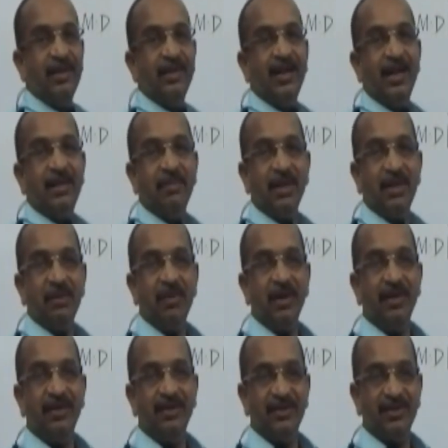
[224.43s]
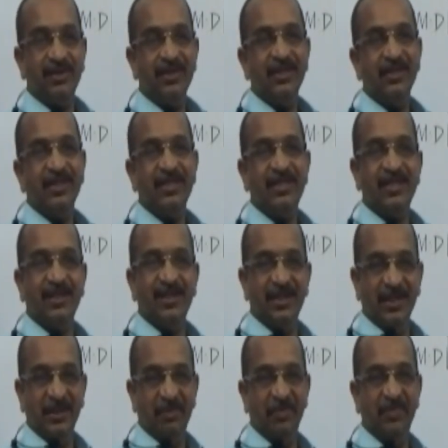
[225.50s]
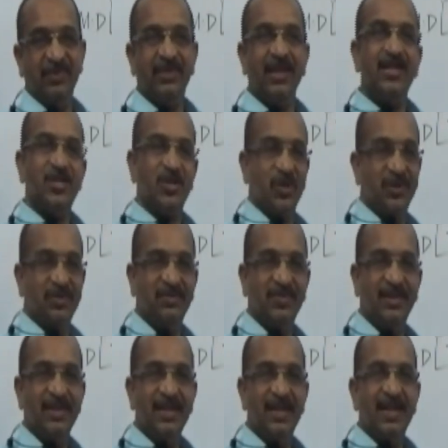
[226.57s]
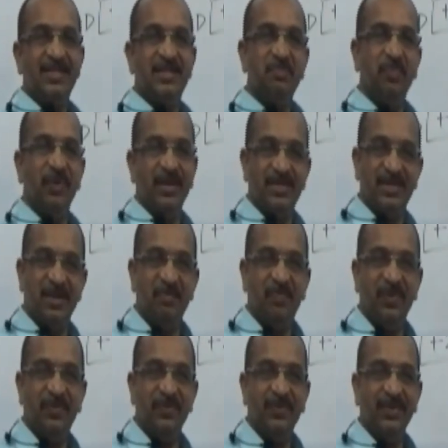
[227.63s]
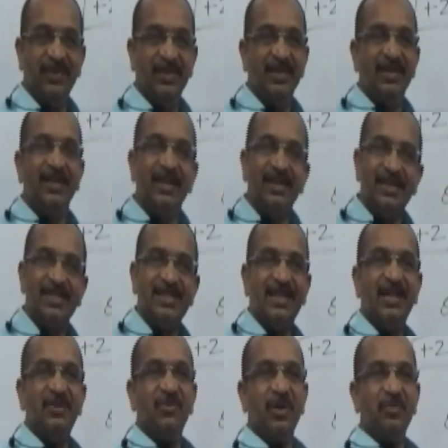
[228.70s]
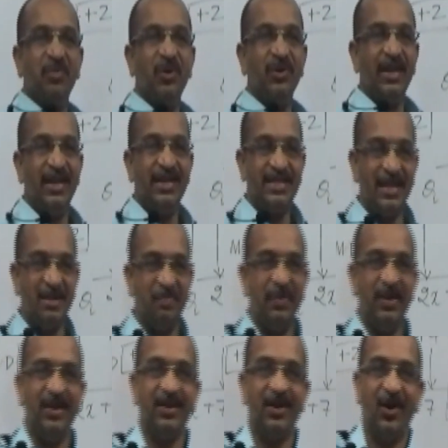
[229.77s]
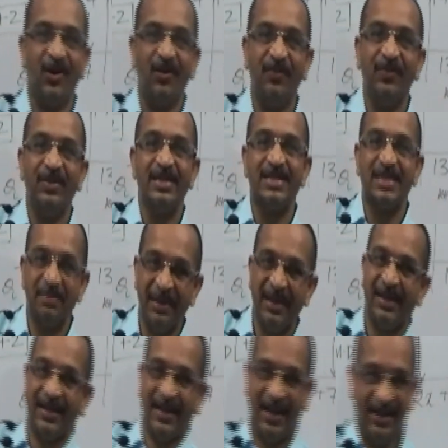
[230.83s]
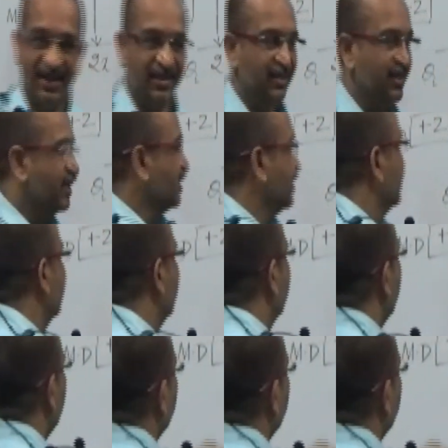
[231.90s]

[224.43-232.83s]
and my remainder is 13. That's all. A simple example. Let us take one more example of similar kind. Now